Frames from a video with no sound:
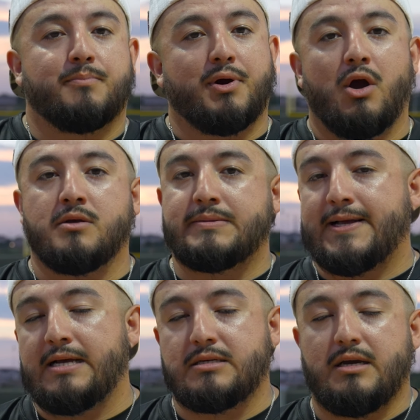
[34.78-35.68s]
some pro and some
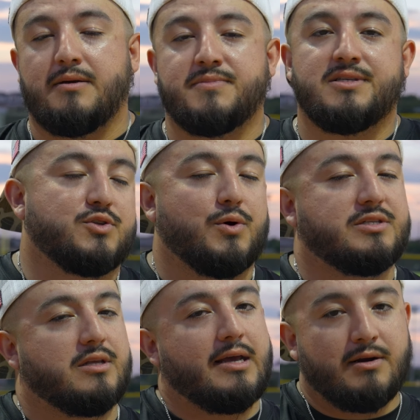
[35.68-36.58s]
classic M's
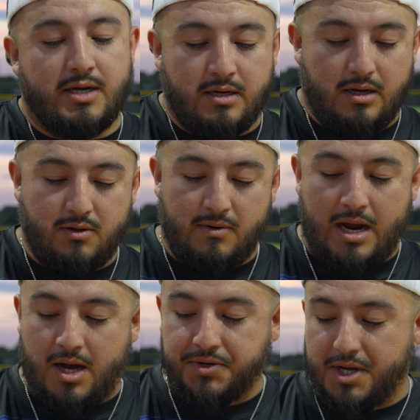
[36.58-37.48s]
towards later in of the
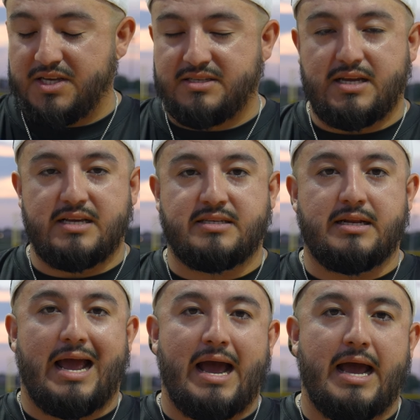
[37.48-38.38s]
round. This
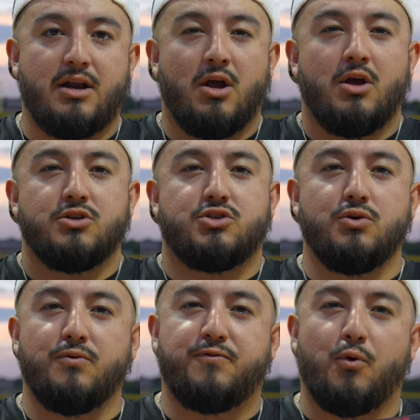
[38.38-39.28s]
tested at
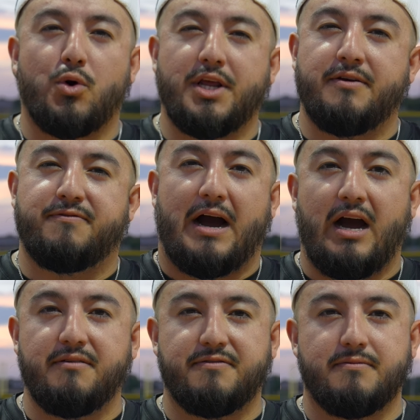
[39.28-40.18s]

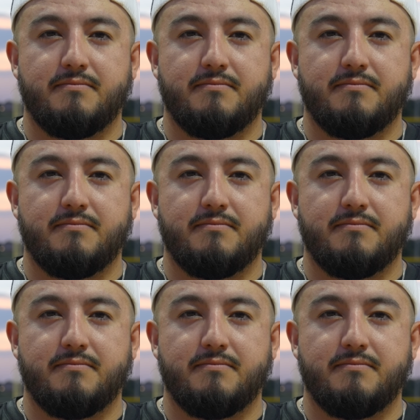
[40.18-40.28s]
245.